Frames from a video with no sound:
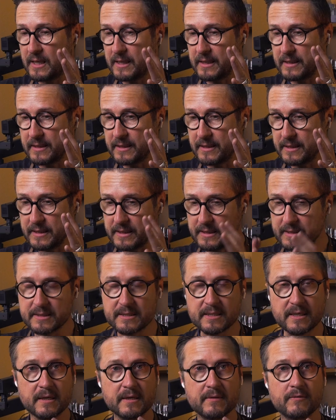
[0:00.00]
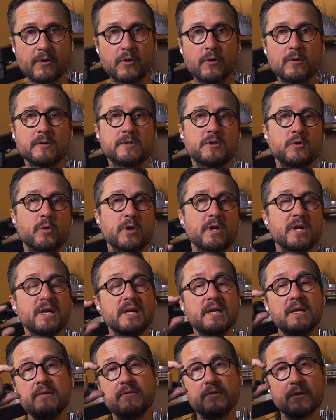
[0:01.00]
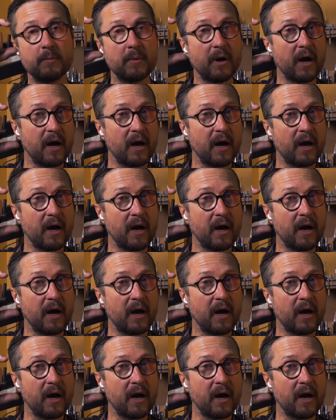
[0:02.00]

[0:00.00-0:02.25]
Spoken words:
In these kind of claws, you want to leave them